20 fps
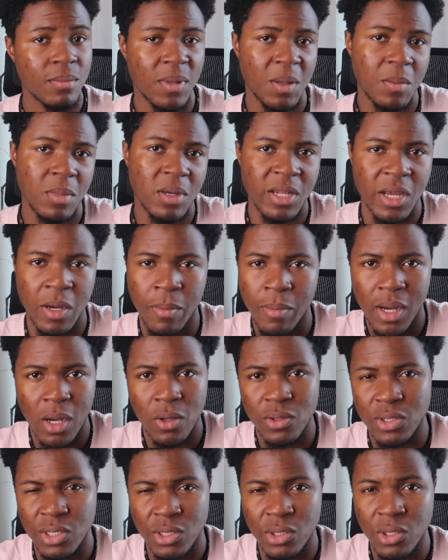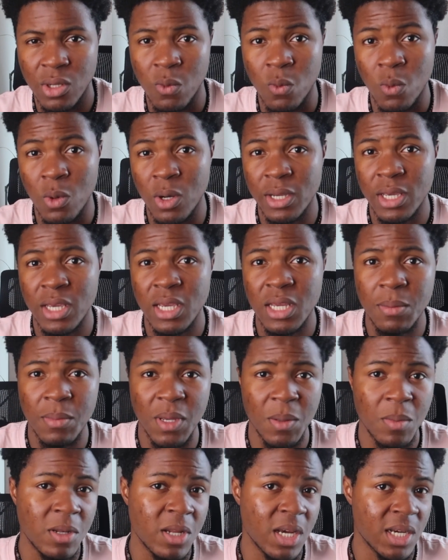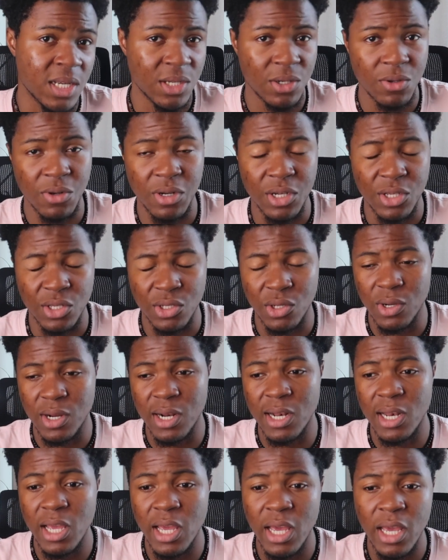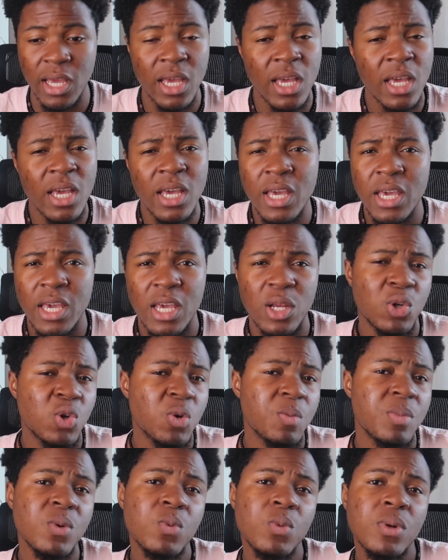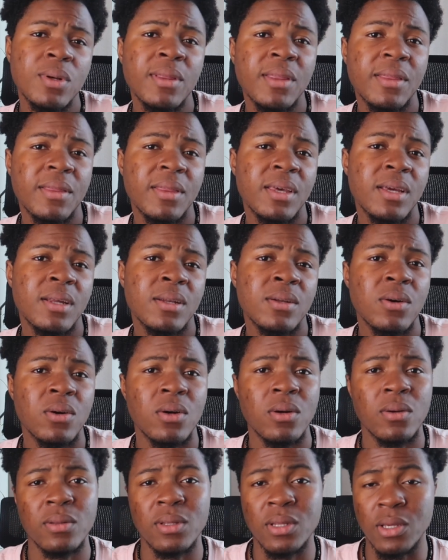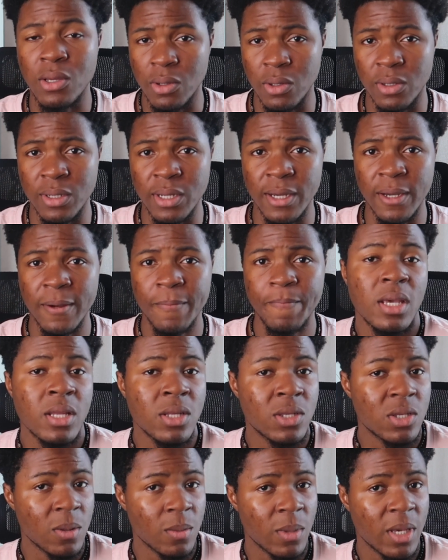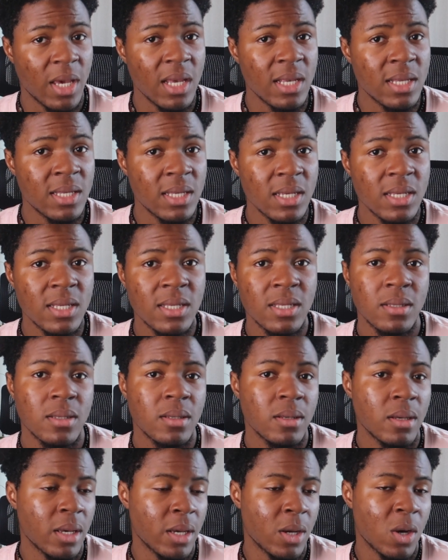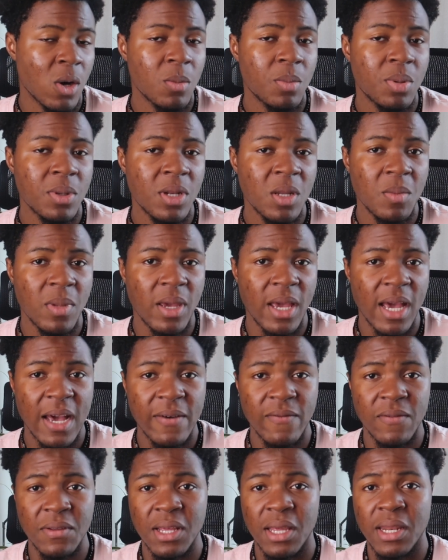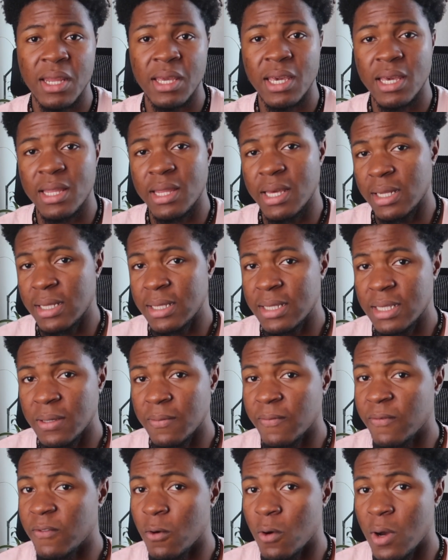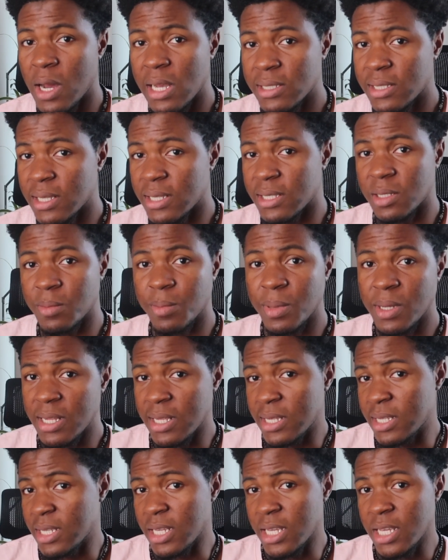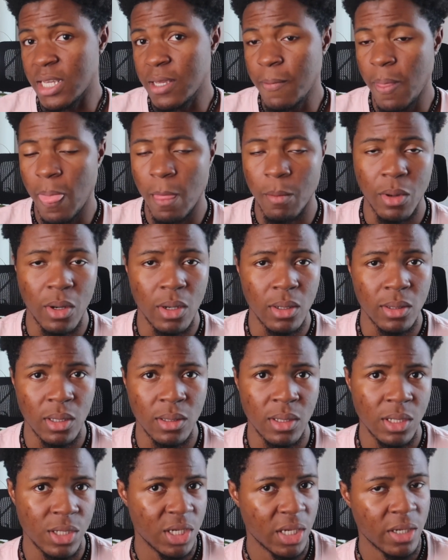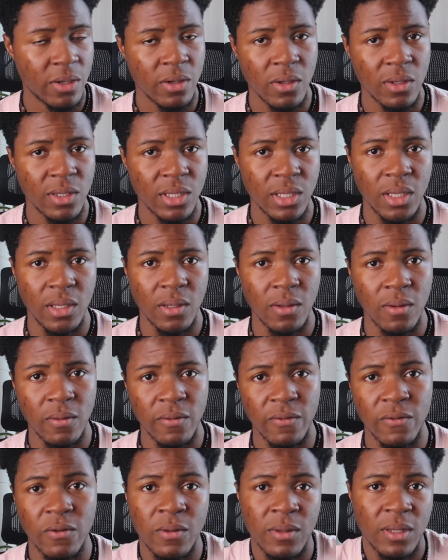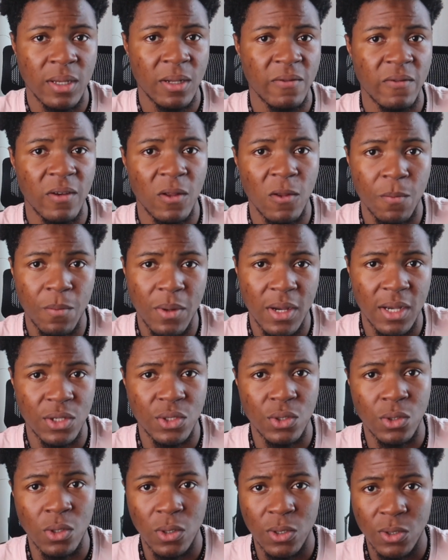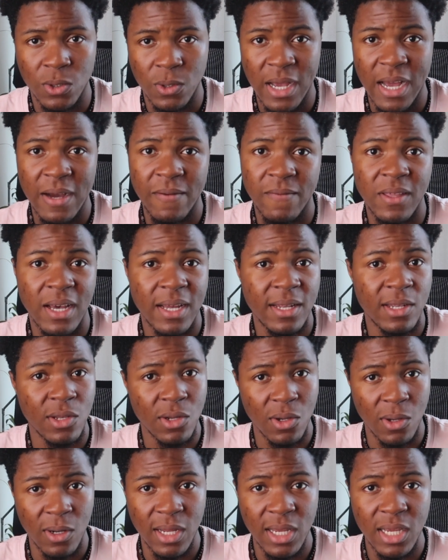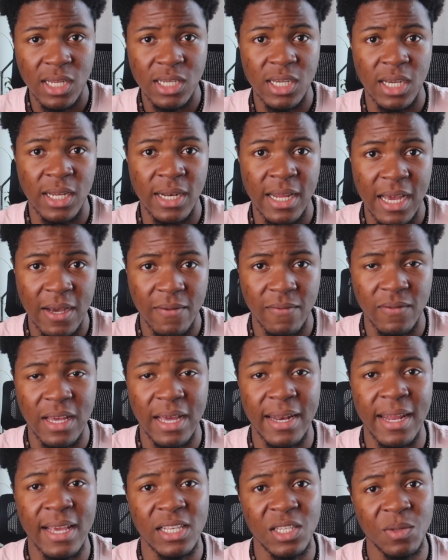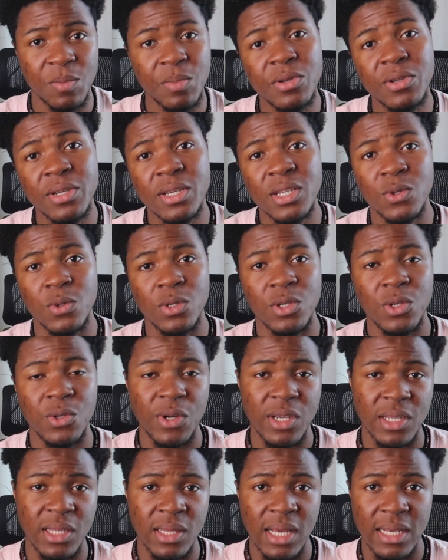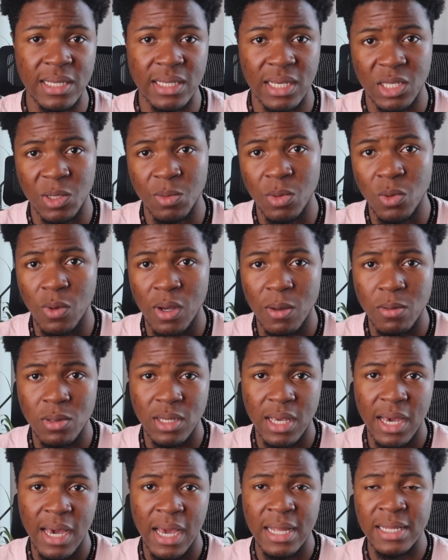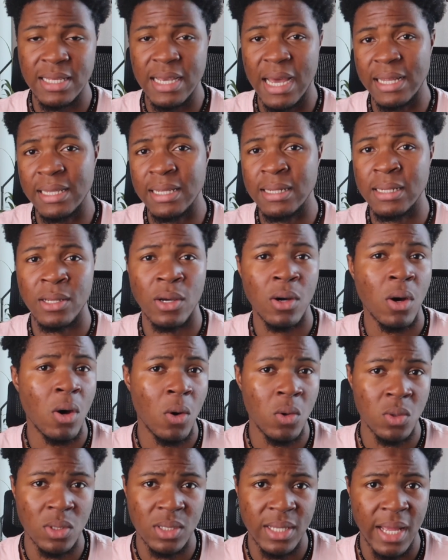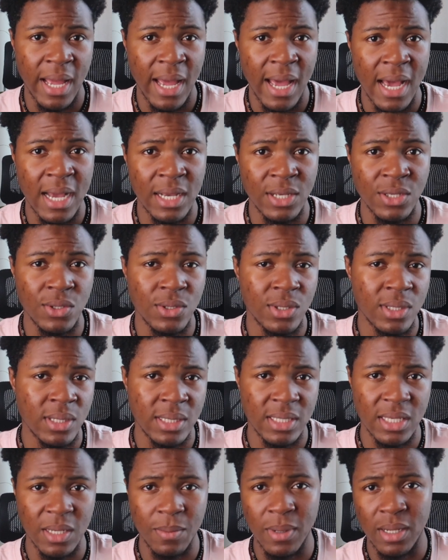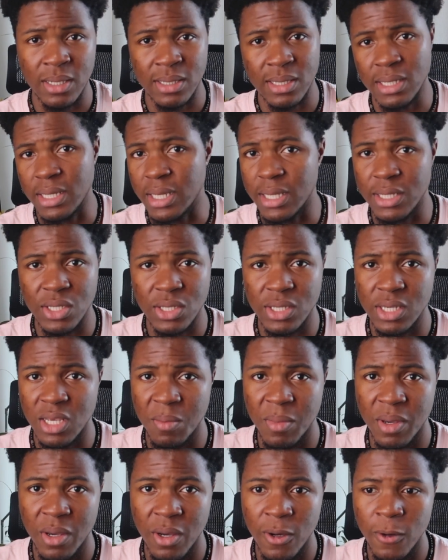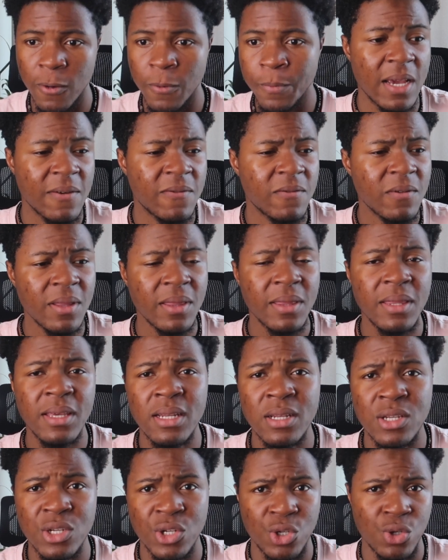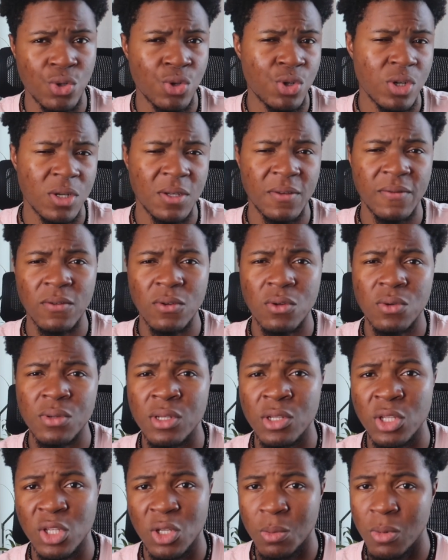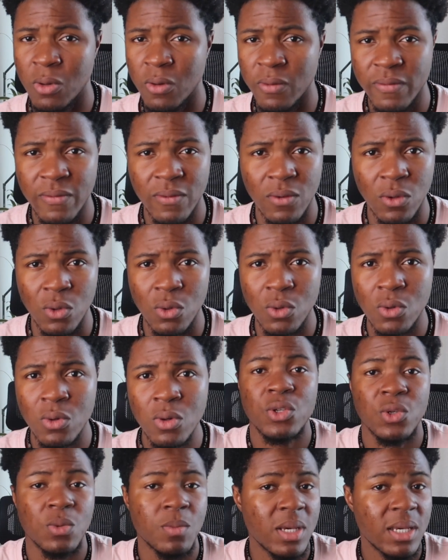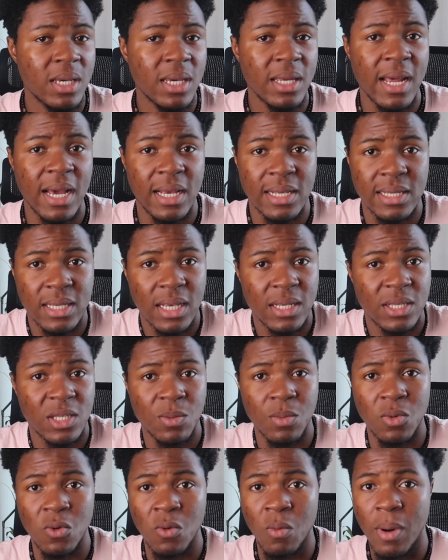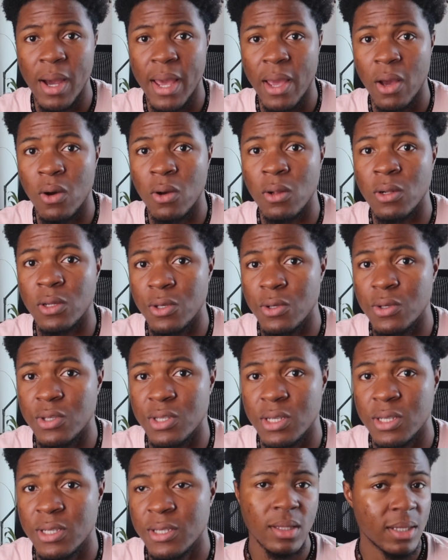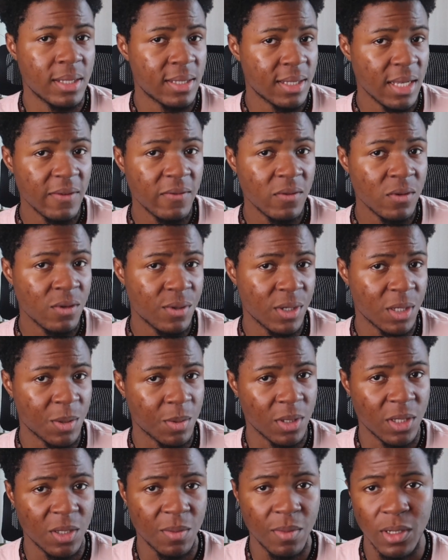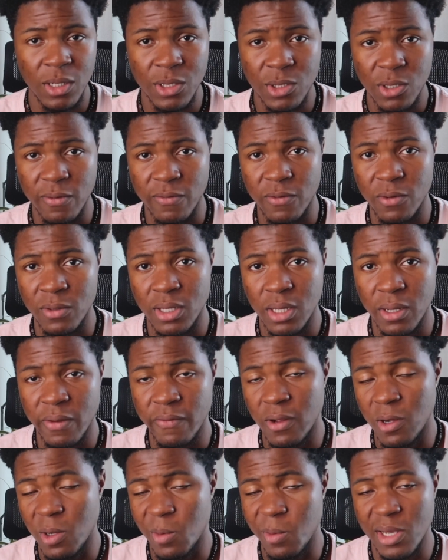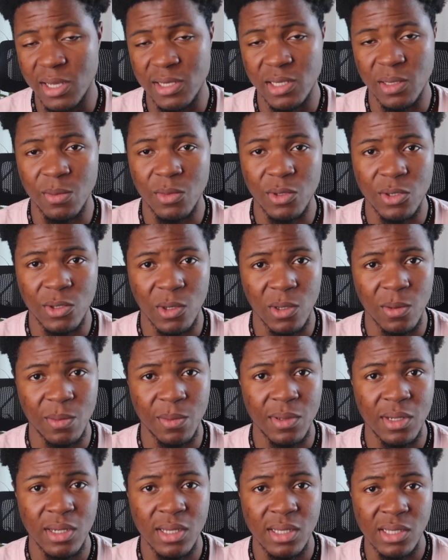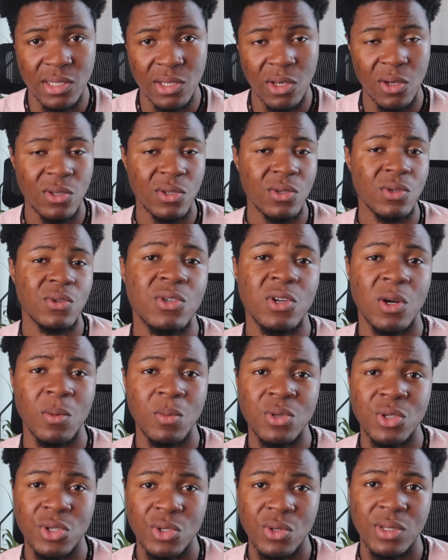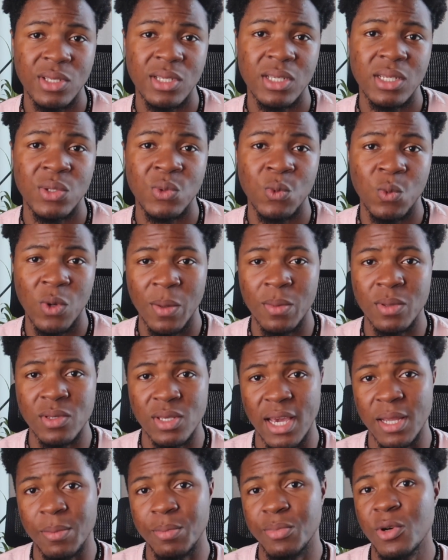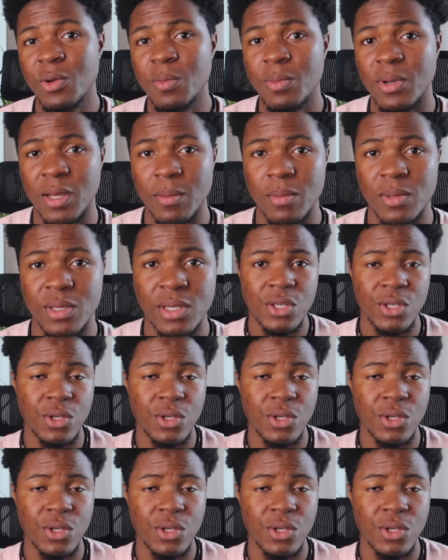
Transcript: Maybe their mouse is not working, maybe their screen is not clear. It could be one thing or the other. In some cases, a company may have a dedicated team for accessibility, but on a general skill, front-end developers should also have that knowledge and have that experience with creating accessible websites, adding the alt tags, using semantic HTML. Everything should just follow the normal flow to make it accessible by all users. The seventh responsibility of front-end developers in most companies is also troubleshooting website problems.